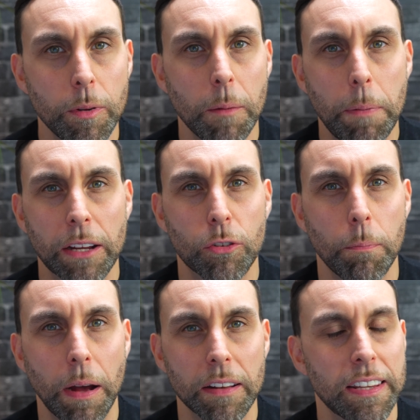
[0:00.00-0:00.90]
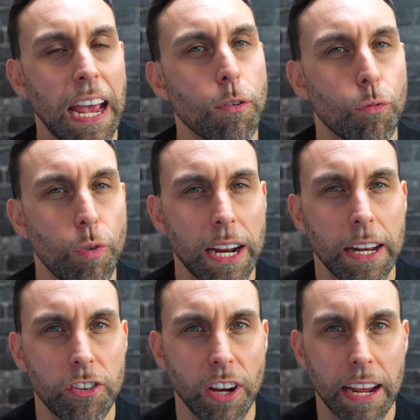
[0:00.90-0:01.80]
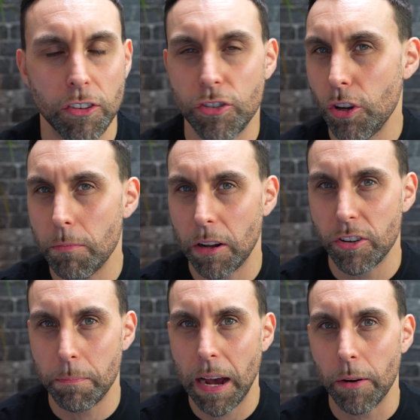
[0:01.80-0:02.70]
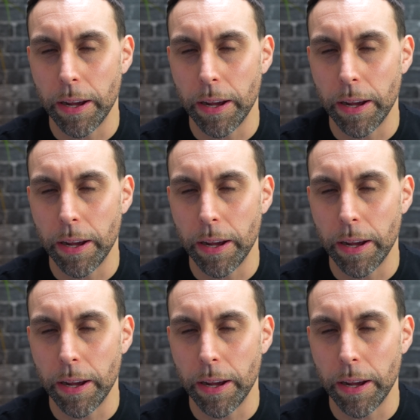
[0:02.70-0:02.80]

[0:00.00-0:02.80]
with the Pixel Buds, they haven't really changed too much about